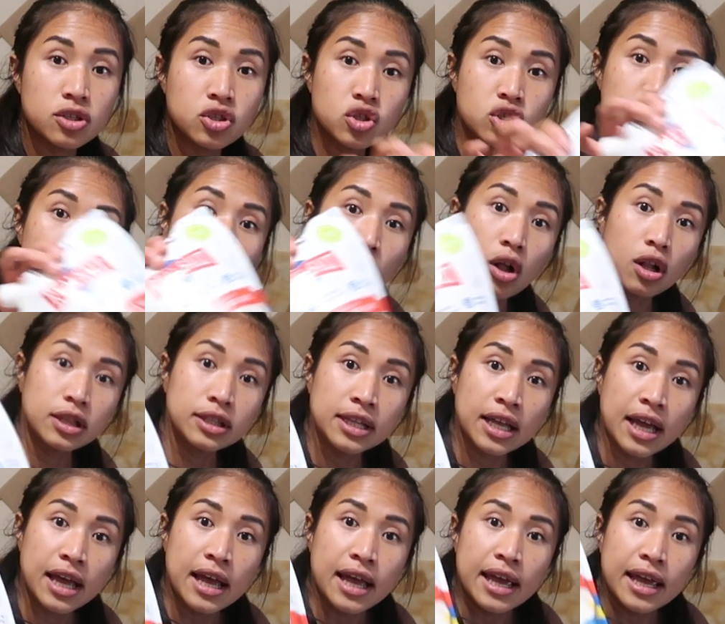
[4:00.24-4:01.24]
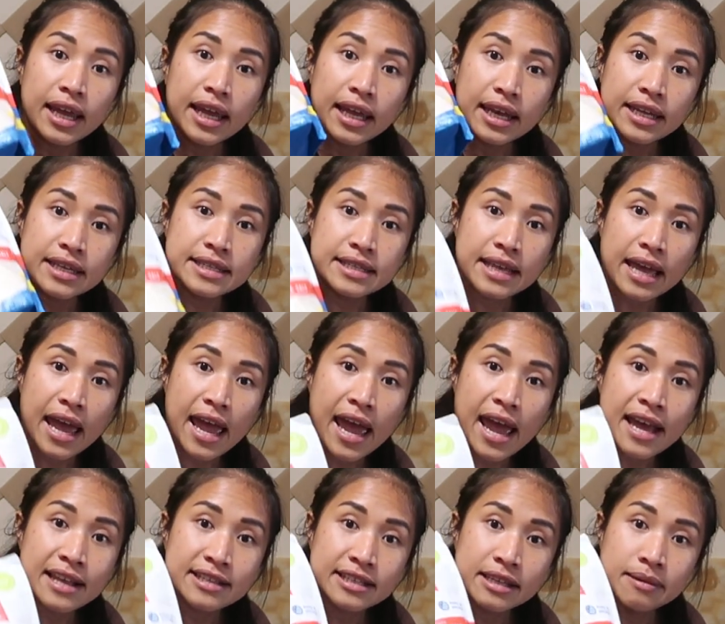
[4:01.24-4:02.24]
Salt, it is
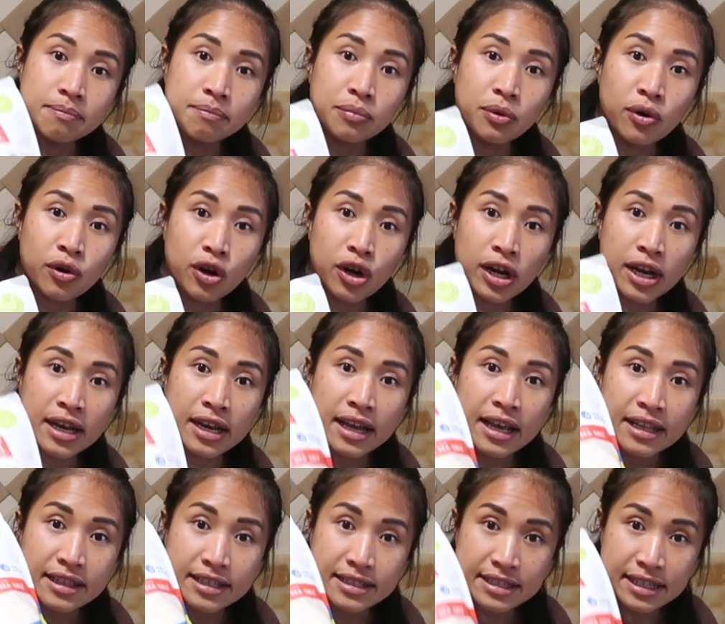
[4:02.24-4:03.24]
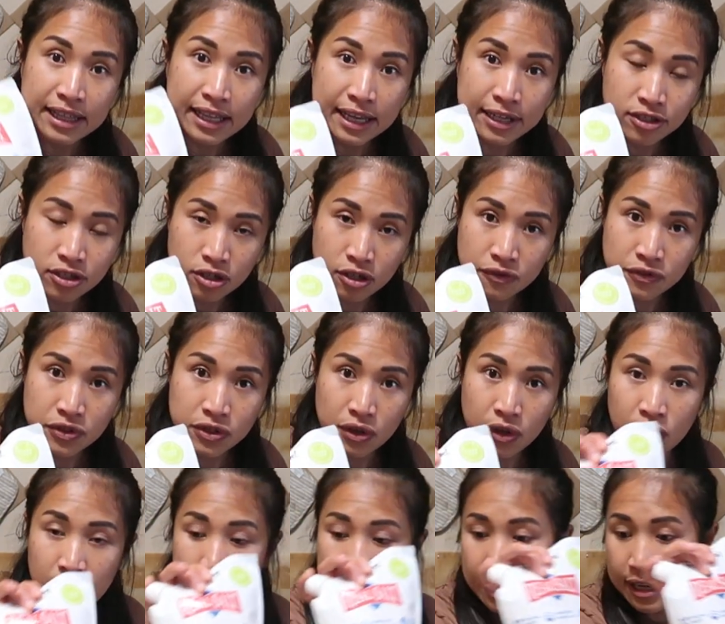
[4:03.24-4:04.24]
as important, the selection of
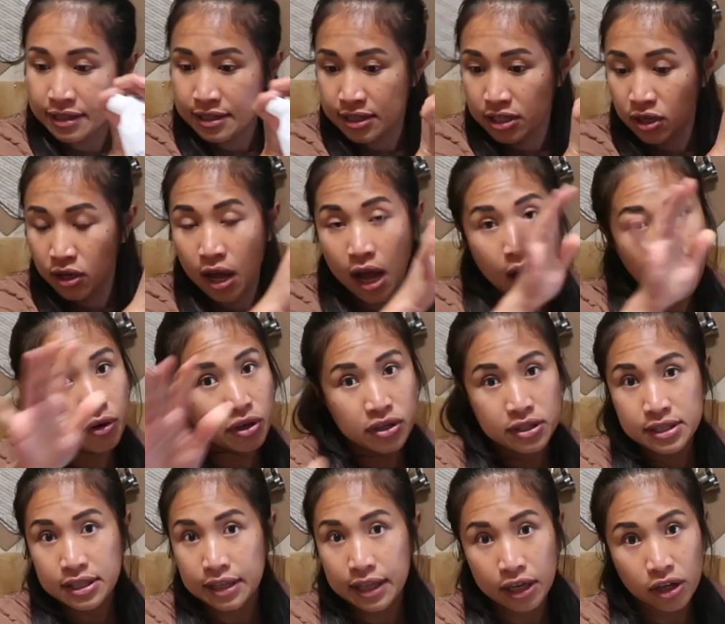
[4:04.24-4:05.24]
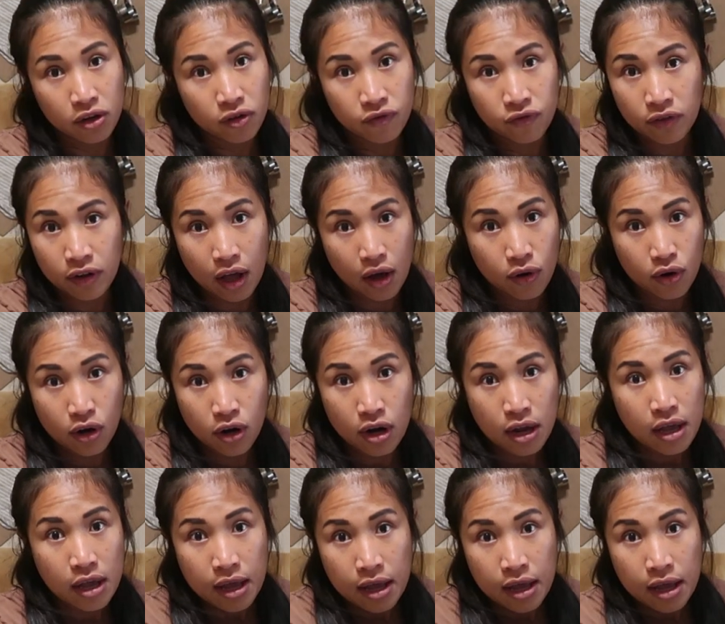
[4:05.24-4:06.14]
salt, as how you select your flour.